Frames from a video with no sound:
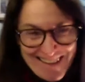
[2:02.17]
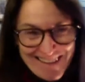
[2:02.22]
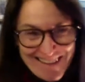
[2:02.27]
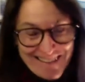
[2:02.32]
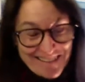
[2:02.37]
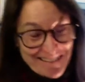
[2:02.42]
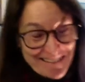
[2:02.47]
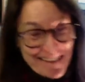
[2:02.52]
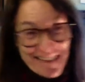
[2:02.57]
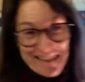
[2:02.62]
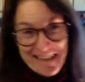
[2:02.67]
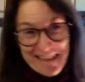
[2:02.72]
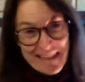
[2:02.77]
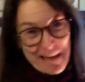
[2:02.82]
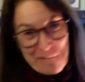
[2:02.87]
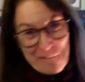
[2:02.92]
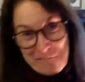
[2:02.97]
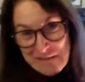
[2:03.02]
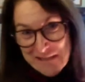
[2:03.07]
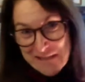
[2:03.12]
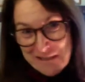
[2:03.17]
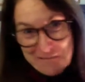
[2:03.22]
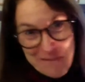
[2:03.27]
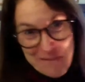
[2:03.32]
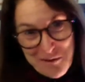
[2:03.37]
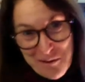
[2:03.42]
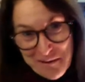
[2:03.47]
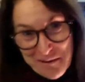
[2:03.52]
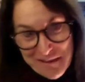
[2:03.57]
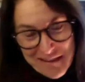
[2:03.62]
That happens to
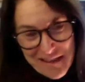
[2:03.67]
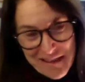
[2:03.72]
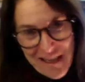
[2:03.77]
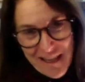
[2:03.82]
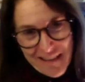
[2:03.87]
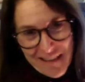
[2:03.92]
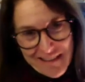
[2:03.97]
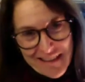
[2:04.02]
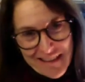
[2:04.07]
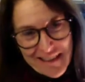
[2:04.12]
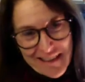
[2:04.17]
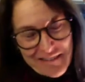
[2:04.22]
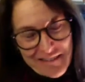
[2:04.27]
me all the time, kind of